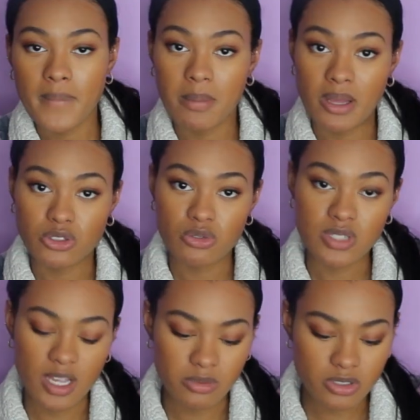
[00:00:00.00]
about 2
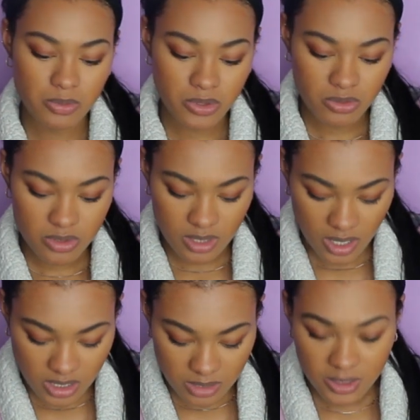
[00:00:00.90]
tablespoons,
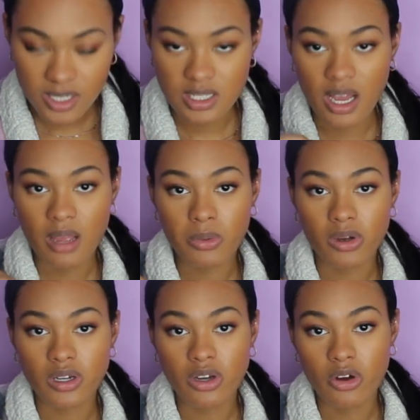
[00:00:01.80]
just because I'm
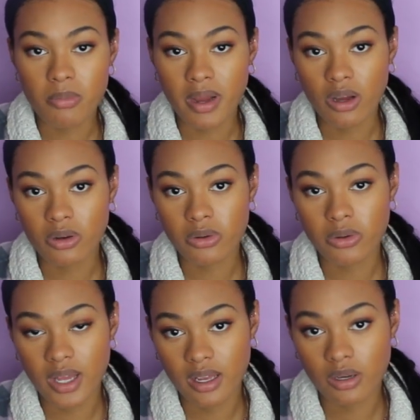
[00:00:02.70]
going to coat my
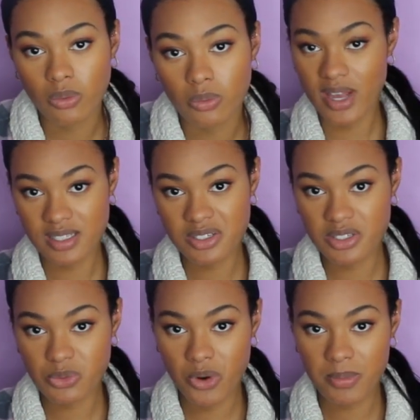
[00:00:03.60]
whole head. So as this
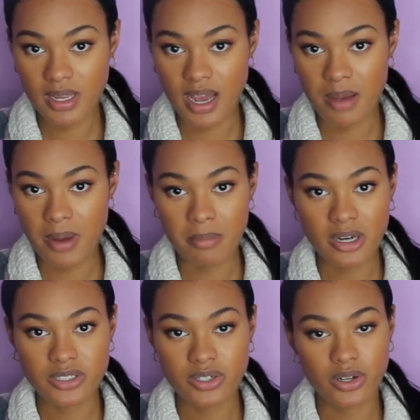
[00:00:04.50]
is warming up, I'm
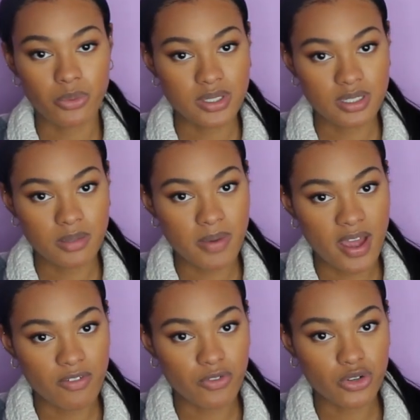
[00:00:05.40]
actually going to run to the
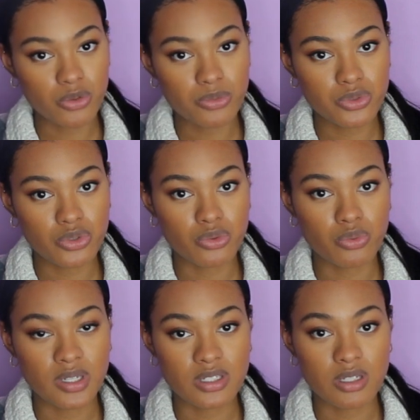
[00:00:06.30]
bathroom to
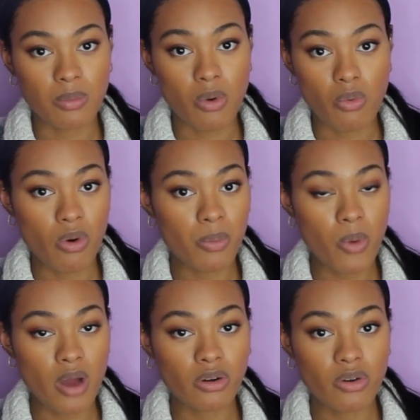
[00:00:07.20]
rinse some
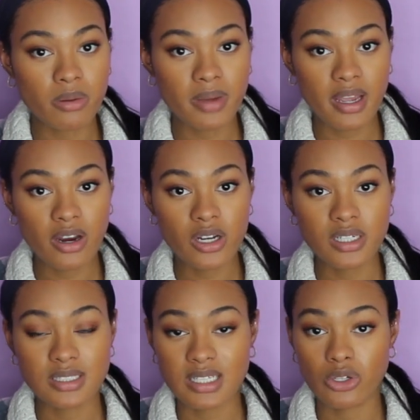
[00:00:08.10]
warm water on my hair,
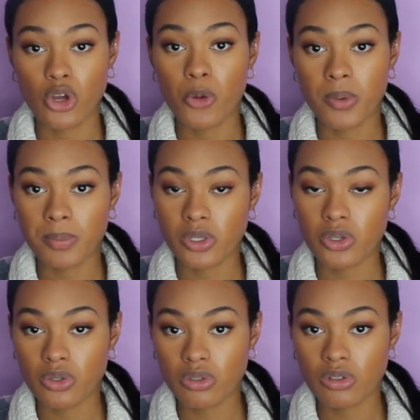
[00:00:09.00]
because that's going to open up the
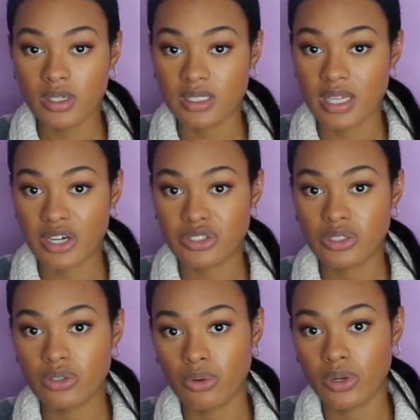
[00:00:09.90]
cuticle and it's
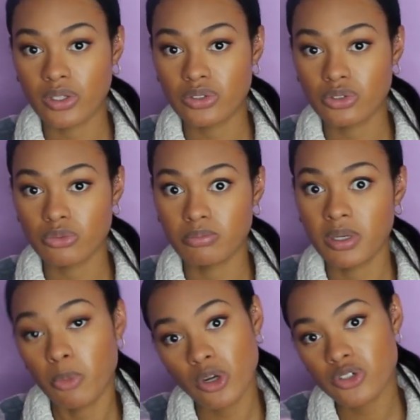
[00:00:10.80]
actually going to
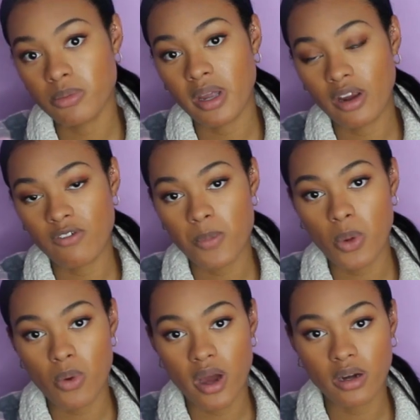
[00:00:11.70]
put moisture in my hair from
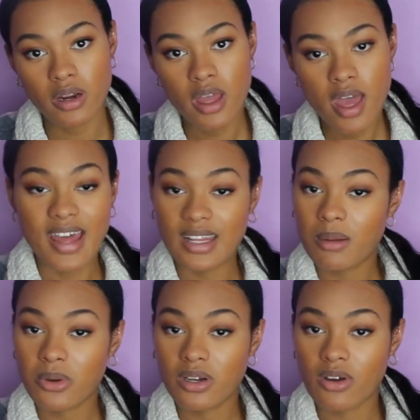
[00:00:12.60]
the water. And
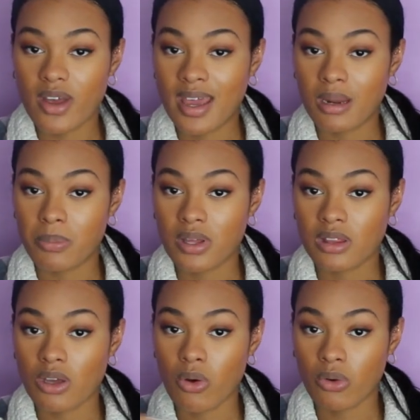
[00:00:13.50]
then I'm going to go ahead and
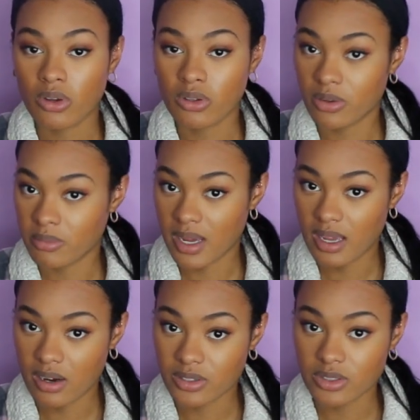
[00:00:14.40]
put the oil on my
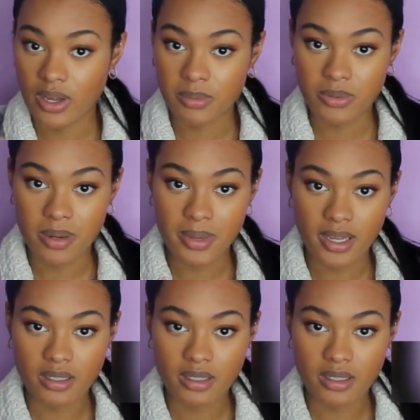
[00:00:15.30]
hair. So I'll be right back.